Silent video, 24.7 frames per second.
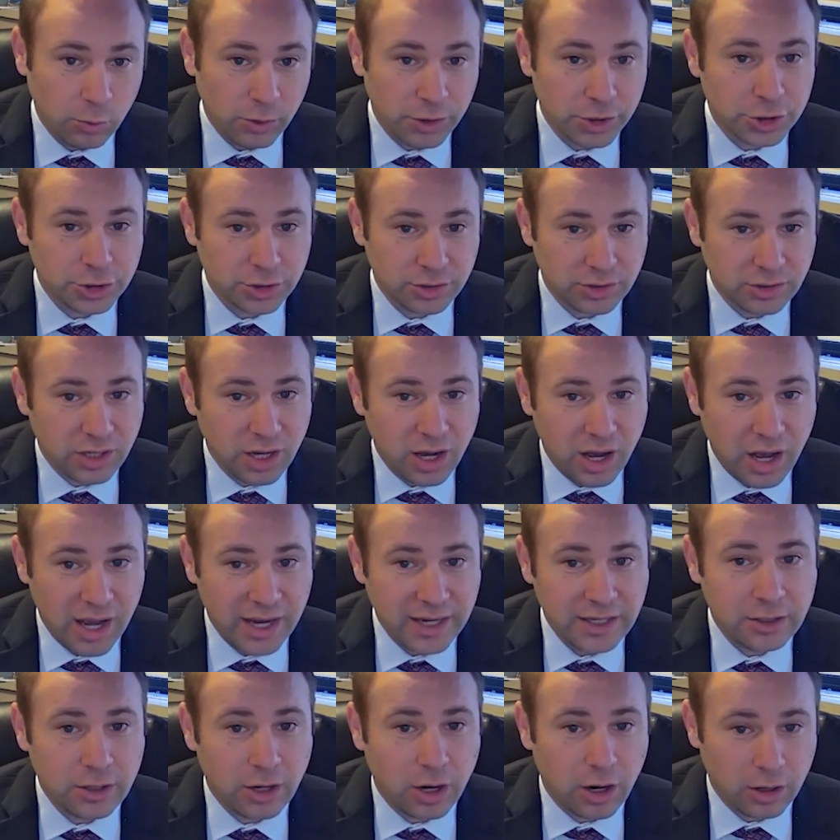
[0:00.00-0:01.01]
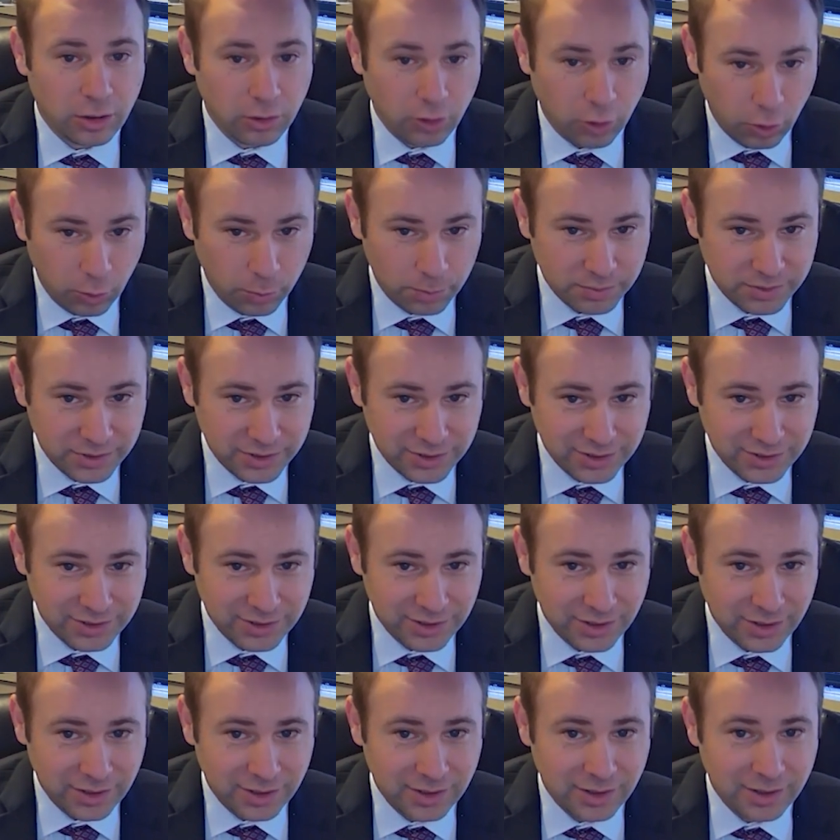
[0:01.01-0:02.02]
which should guide our
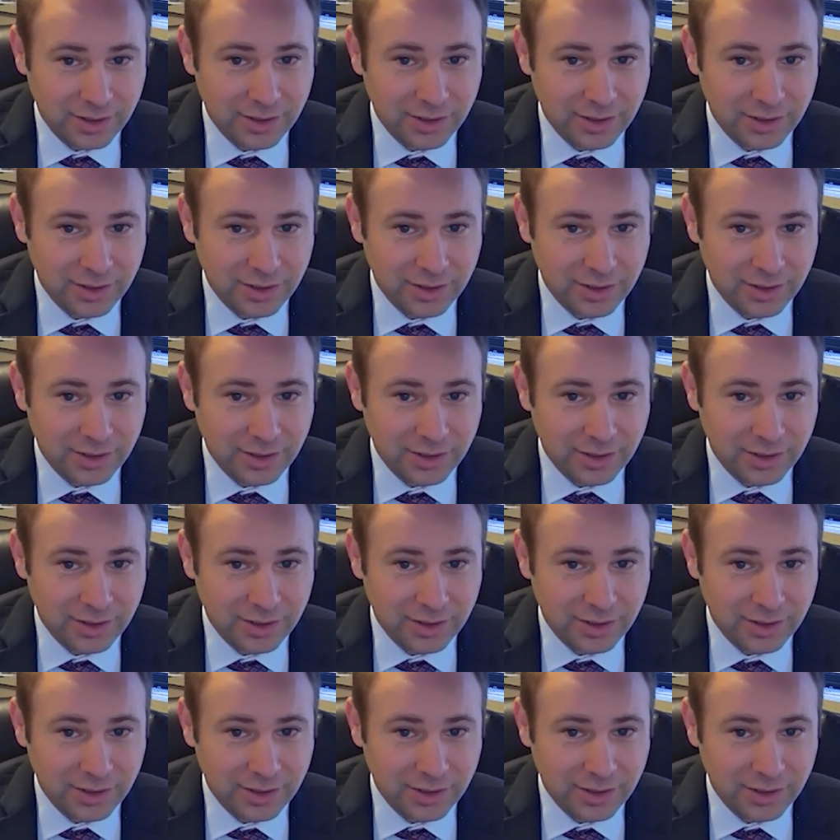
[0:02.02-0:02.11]
hopes.